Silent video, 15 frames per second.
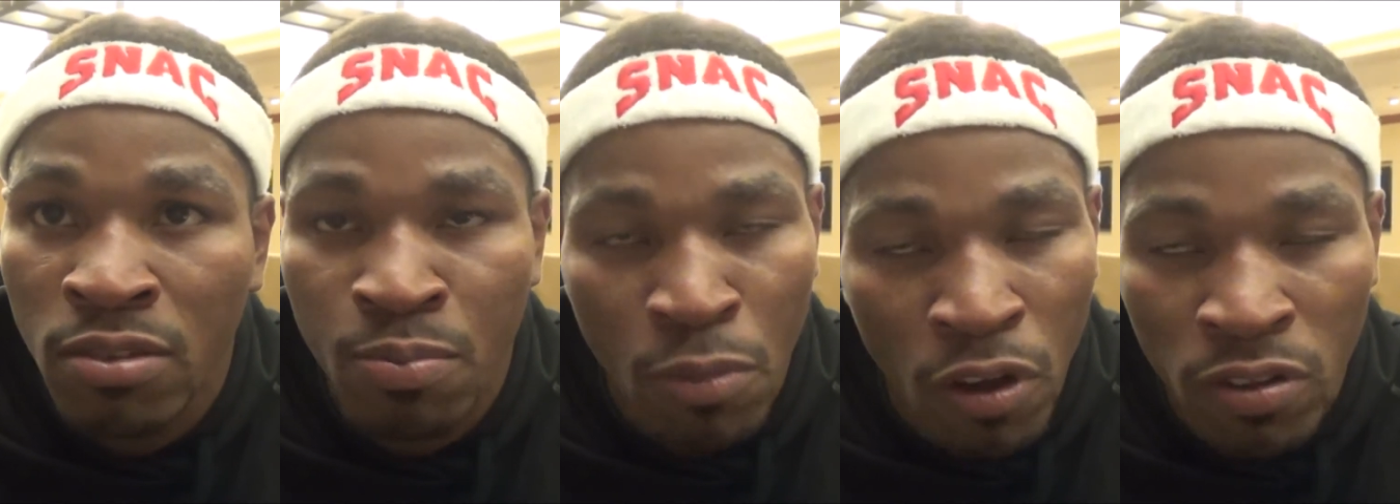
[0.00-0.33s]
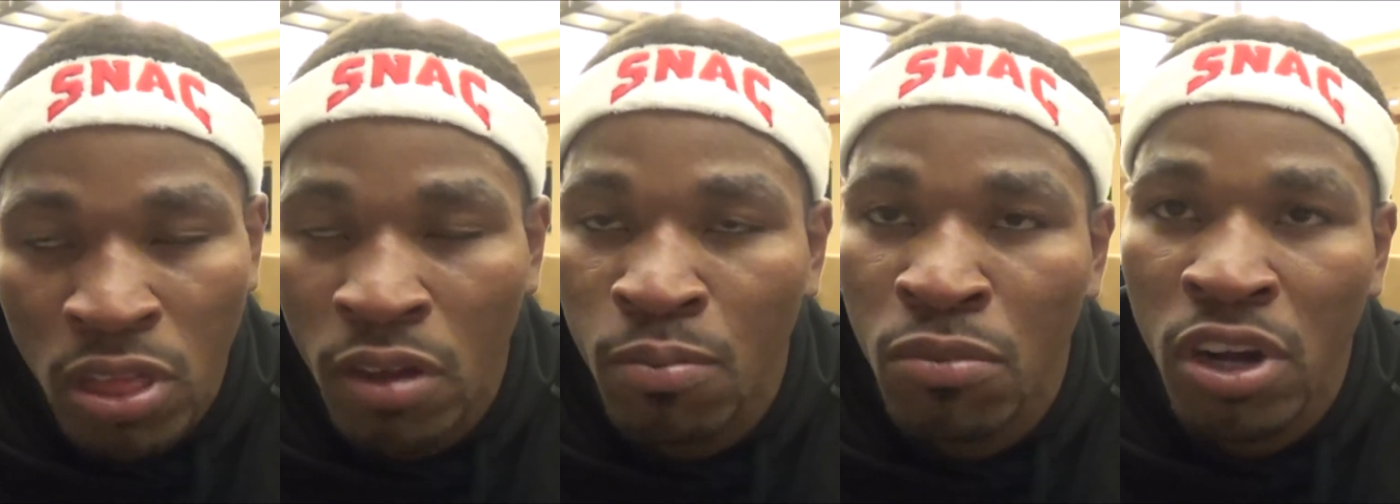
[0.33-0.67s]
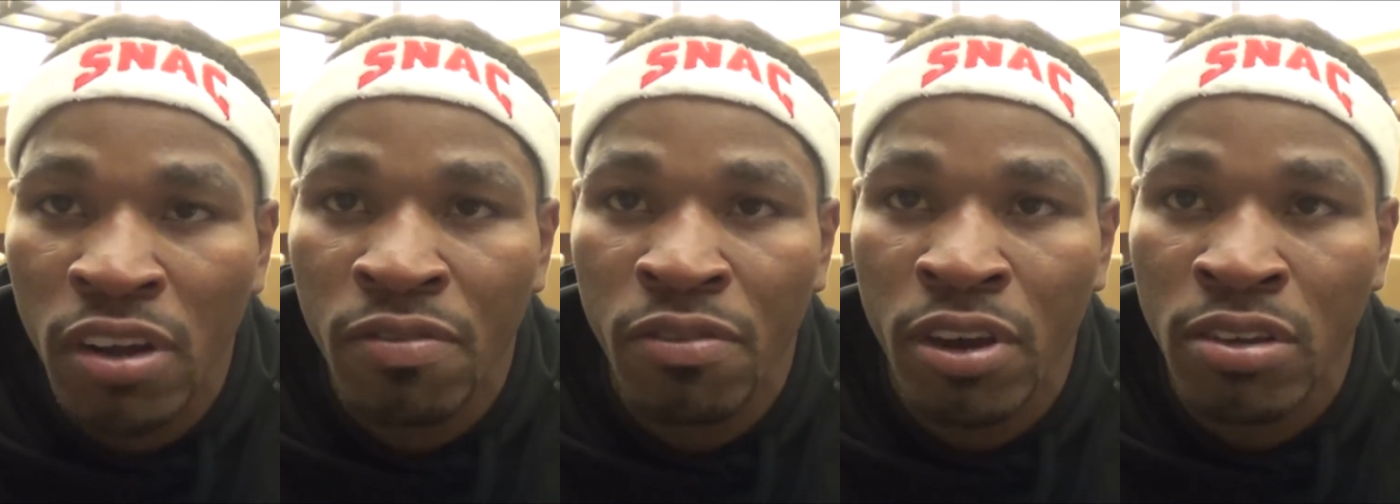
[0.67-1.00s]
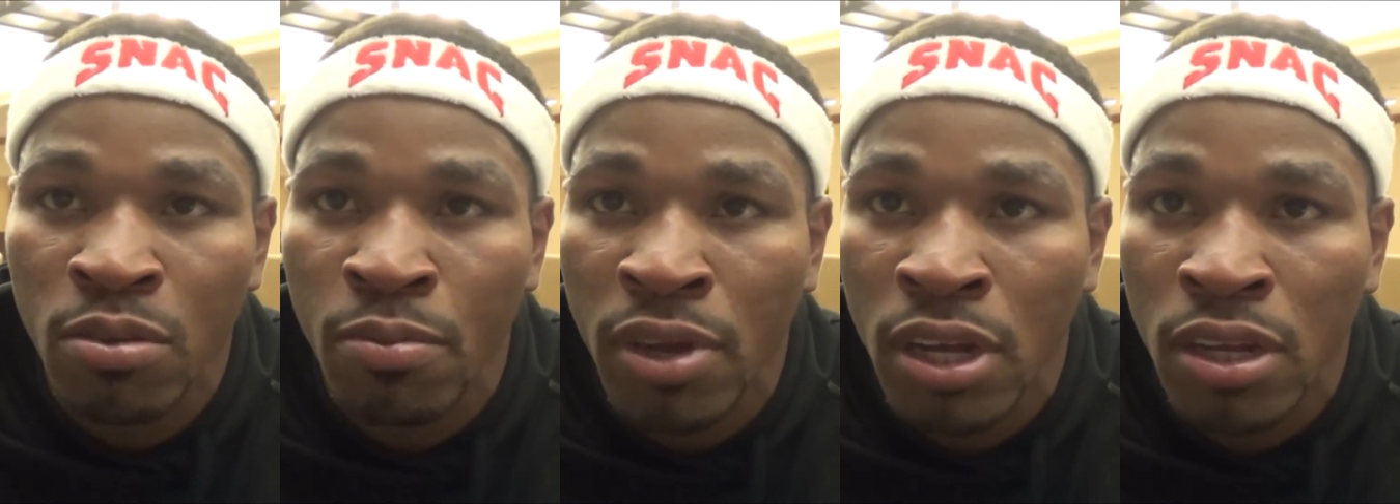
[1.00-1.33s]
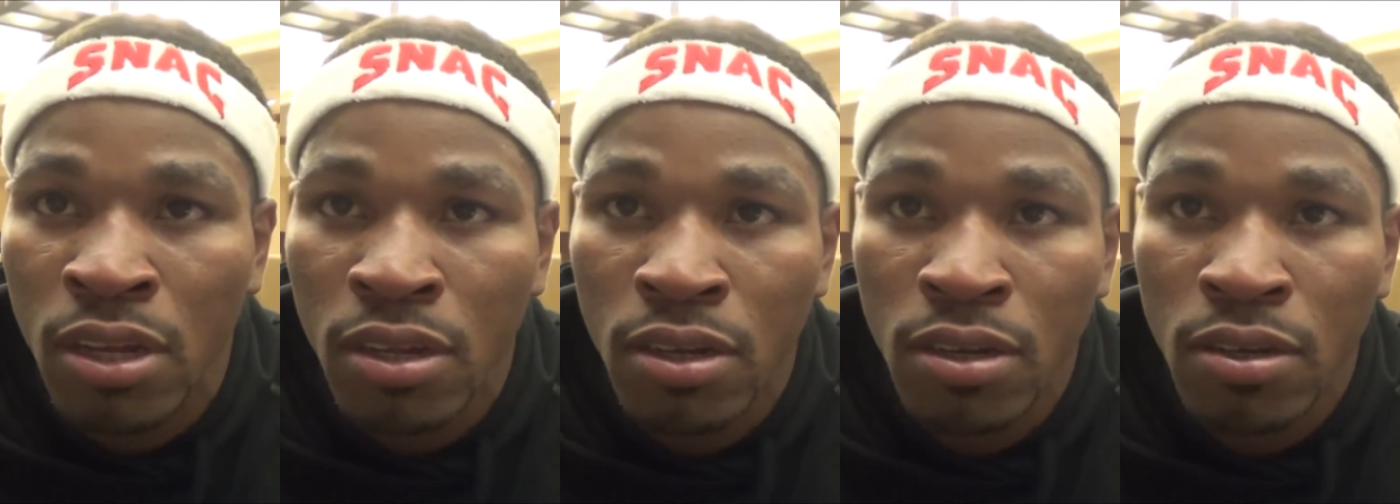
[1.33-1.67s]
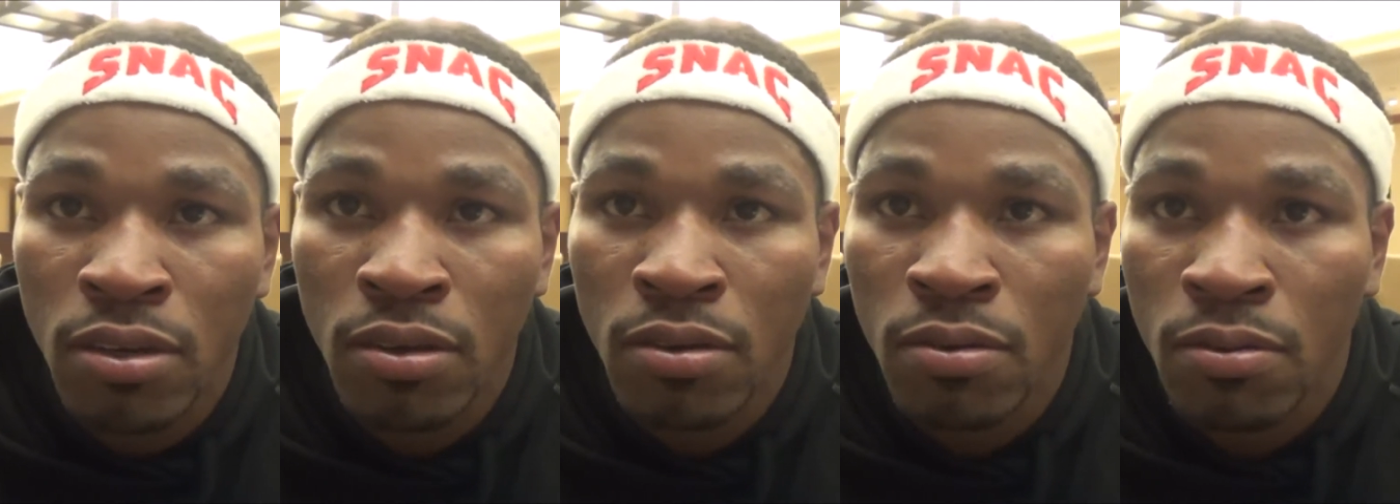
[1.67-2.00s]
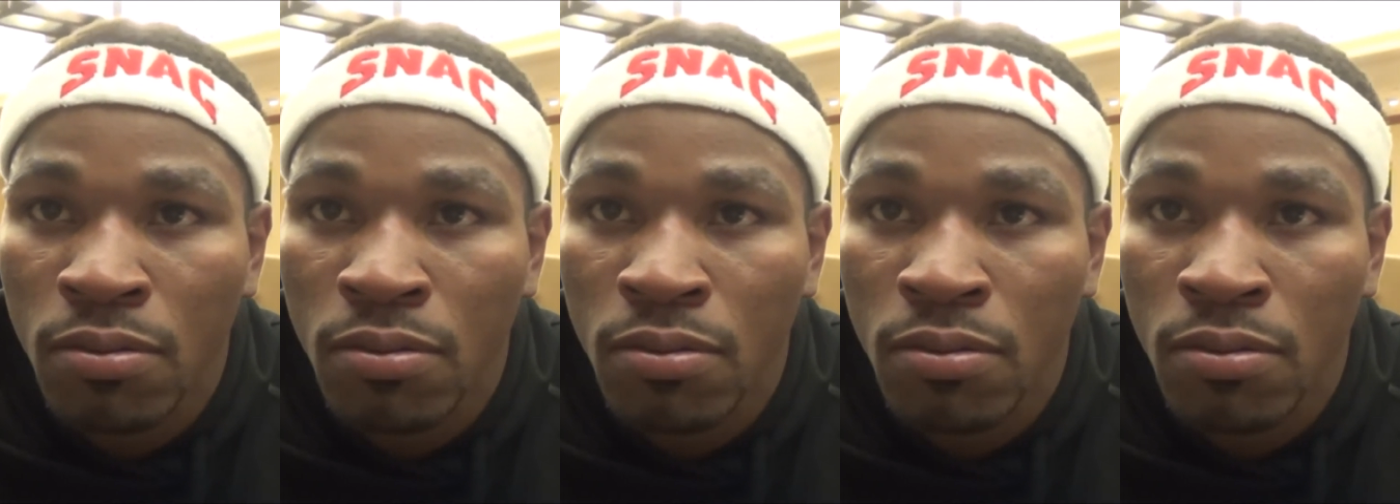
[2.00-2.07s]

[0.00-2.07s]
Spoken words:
Both of them good friends of mine.